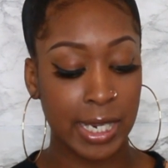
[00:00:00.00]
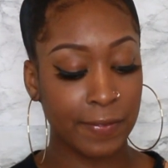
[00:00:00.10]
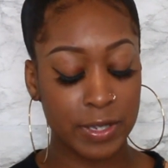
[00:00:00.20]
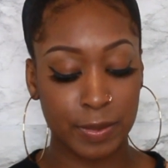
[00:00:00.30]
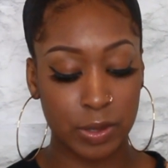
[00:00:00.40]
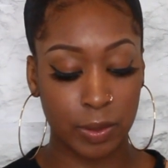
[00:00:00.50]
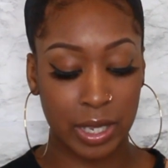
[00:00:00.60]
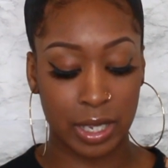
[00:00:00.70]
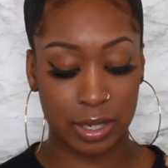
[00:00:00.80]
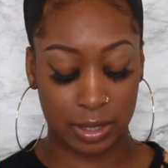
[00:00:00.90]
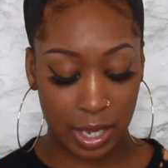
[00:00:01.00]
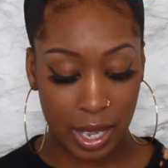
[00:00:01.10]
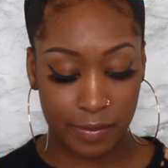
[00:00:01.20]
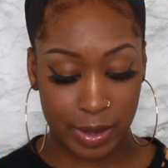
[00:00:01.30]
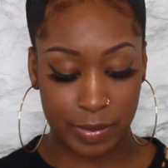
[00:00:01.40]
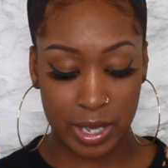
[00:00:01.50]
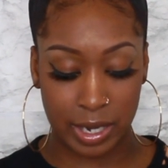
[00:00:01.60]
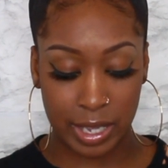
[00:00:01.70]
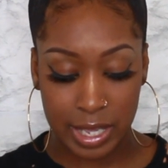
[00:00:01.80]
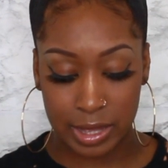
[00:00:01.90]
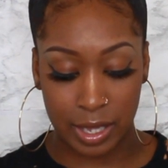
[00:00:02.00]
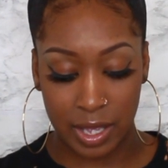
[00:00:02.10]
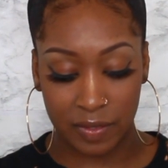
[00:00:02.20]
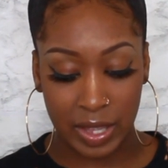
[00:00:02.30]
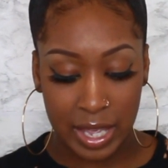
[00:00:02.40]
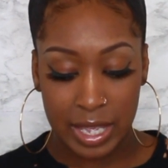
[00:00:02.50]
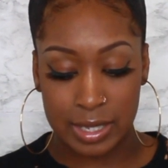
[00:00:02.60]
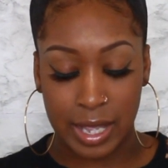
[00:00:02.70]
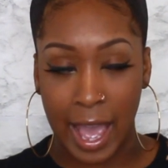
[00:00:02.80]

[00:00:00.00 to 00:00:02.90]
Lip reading: difference between love and being in love is